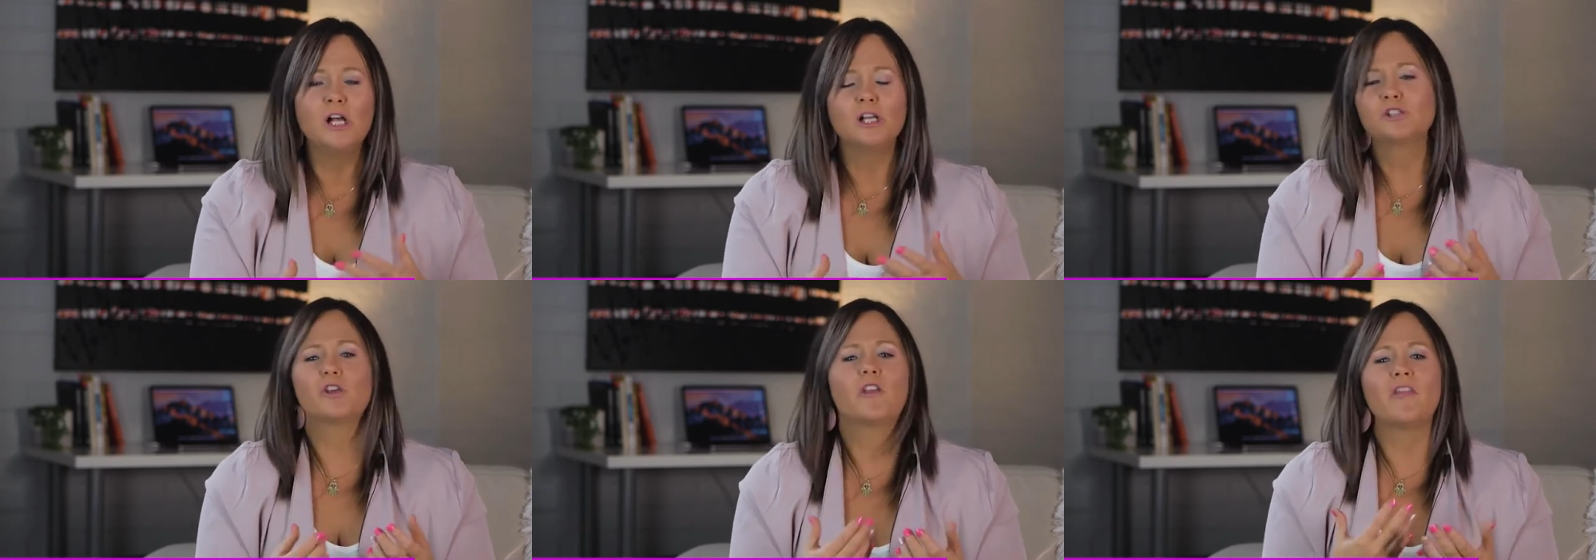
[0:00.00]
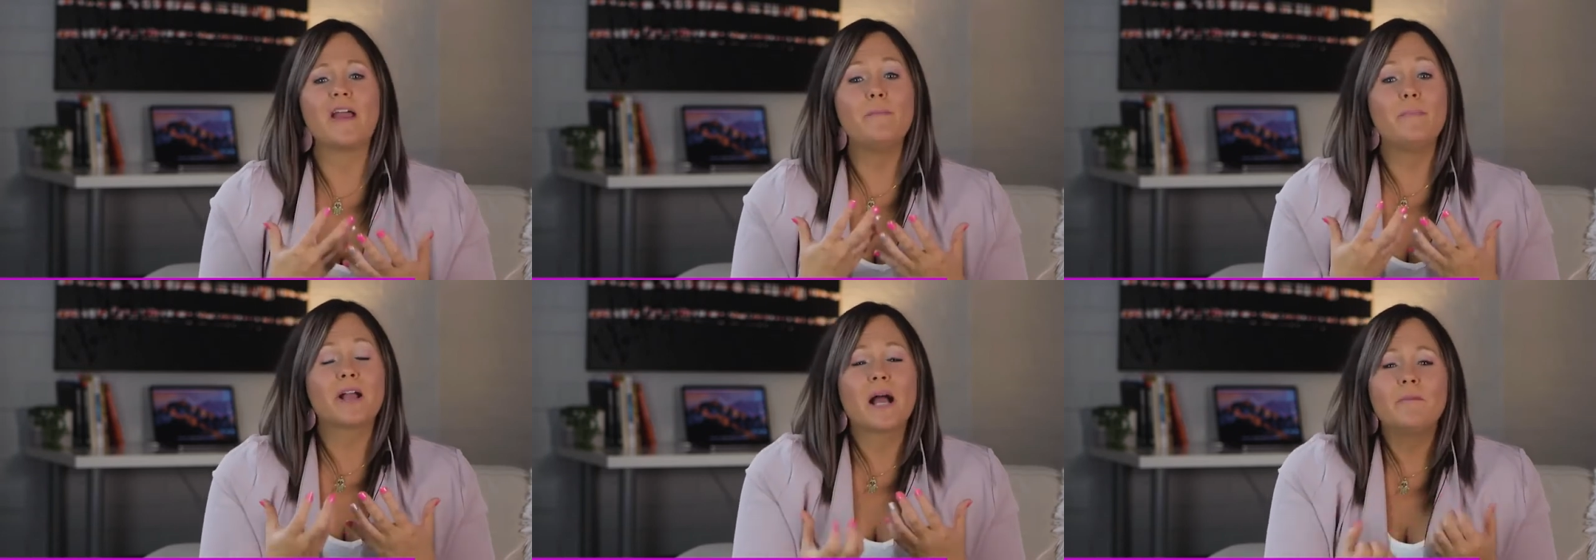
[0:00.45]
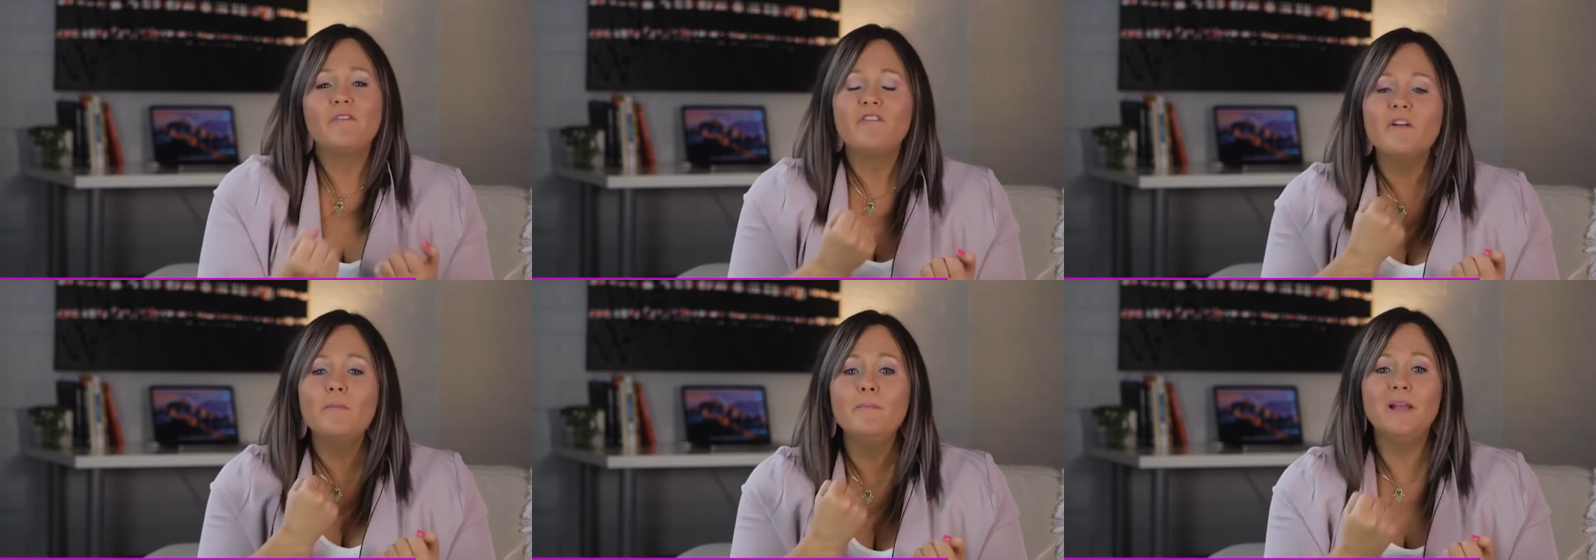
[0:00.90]
so that they become
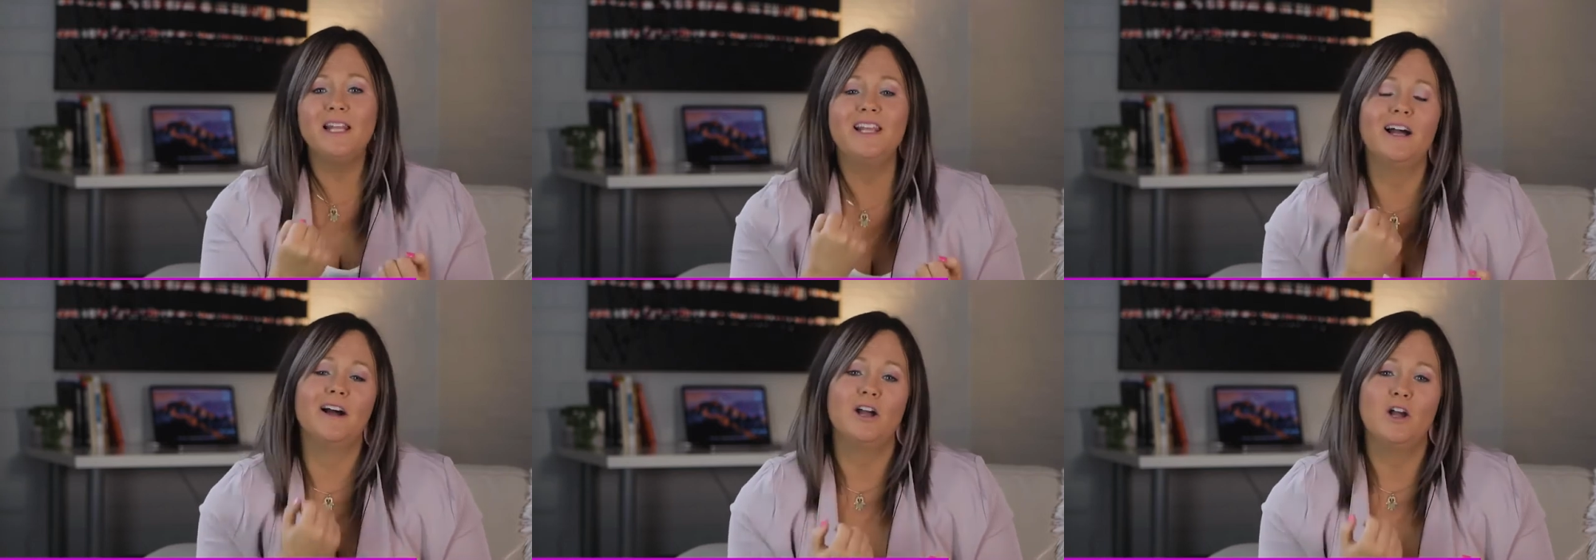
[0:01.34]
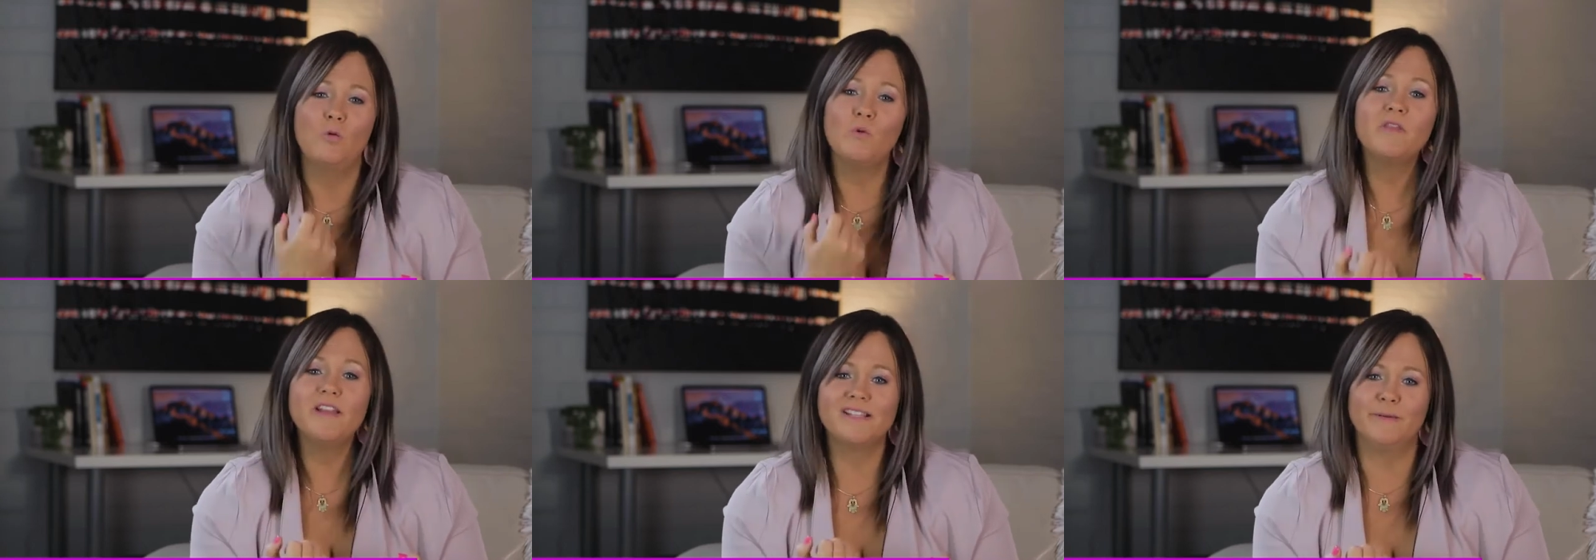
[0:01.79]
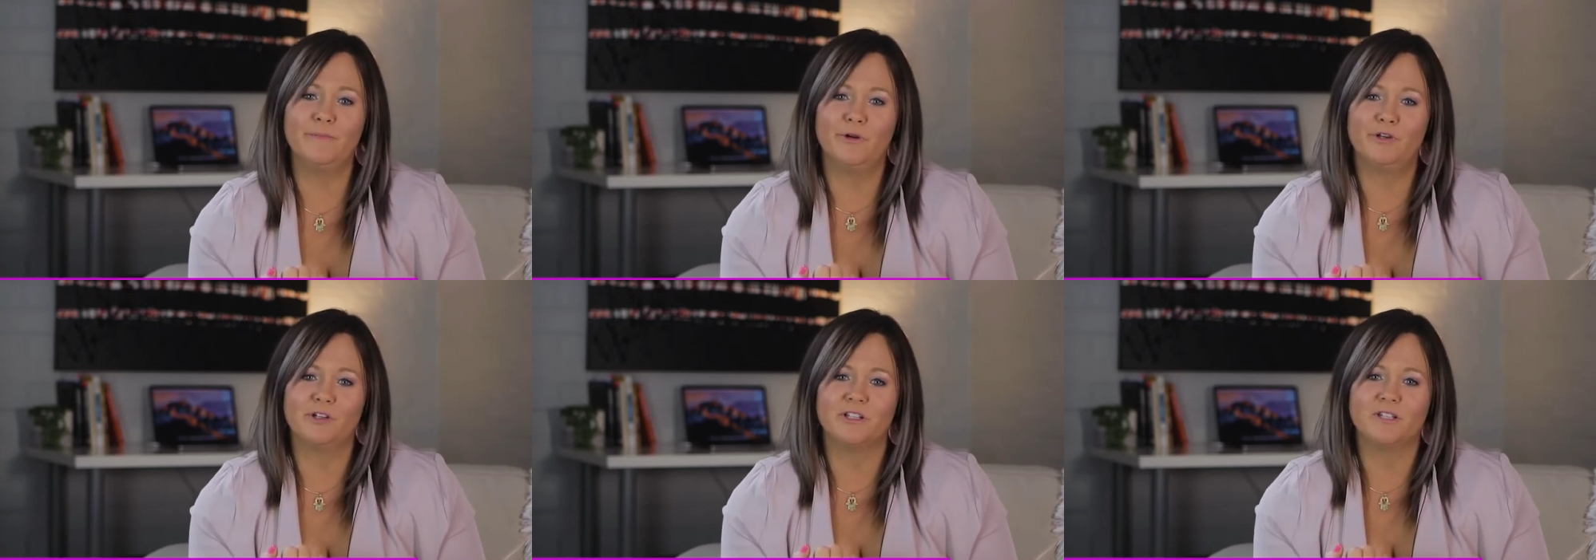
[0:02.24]
familiar with these
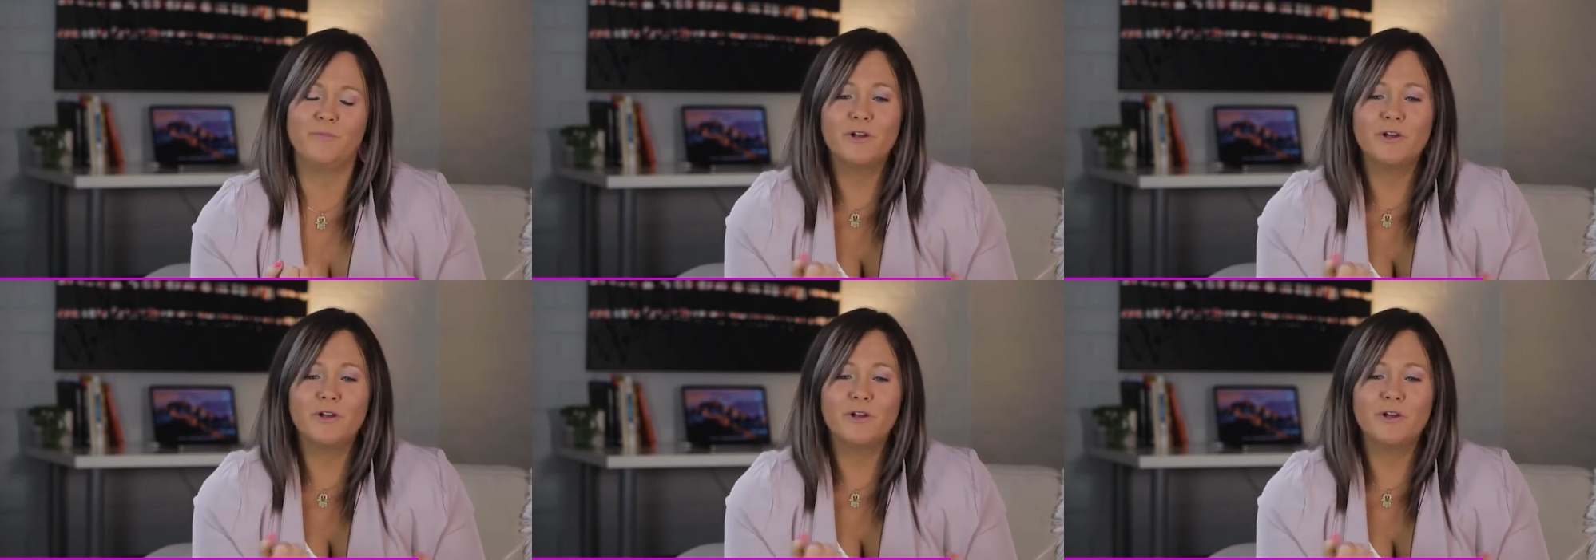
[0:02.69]
emotions,